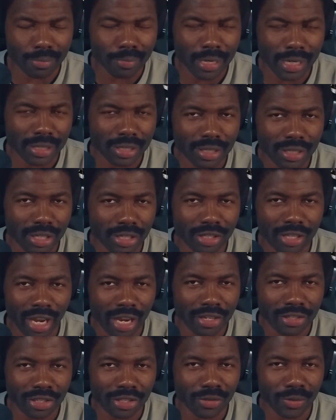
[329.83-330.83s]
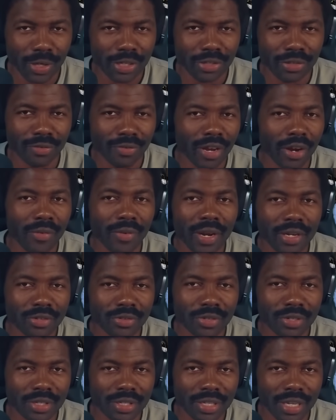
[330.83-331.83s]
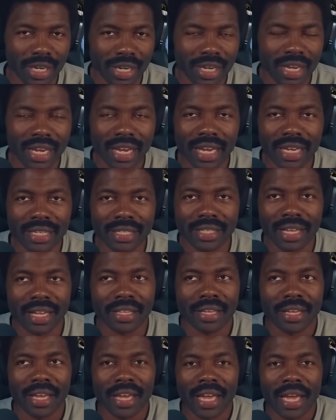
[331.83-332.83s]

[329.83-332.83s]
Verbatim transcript: makes this entire situation very interesting is that